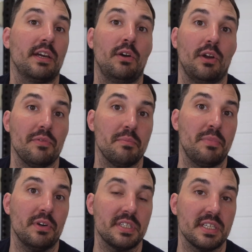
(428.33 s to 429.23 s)
all of the
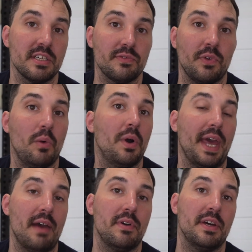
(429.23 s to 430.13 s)
boxes for
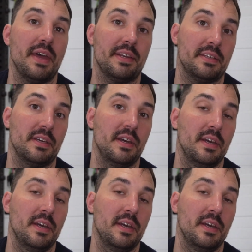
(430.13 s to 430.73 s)
whatever that